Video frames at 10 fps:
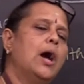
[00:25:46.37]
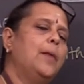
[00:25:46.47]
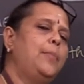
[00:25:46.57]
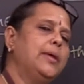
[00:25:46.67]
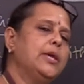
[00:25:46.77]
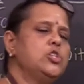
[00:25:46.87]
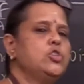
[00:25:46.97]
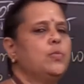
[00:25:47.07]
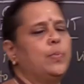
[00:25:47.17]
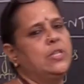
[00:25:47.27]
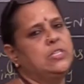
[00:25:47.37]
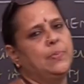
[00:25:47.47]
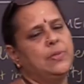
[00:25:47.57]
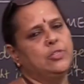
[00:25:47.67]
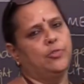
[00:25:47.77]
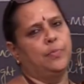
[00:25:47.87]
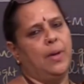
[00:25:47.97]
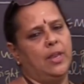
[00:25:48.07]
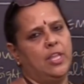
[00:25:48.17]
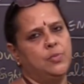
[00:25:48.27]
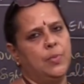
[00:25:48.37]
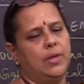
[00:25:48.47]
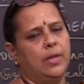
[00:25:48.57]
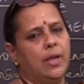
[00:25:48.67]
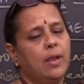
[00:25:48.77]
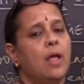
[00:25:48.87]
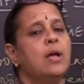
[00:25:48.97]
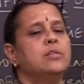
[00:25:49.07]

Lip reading: application of principles of management in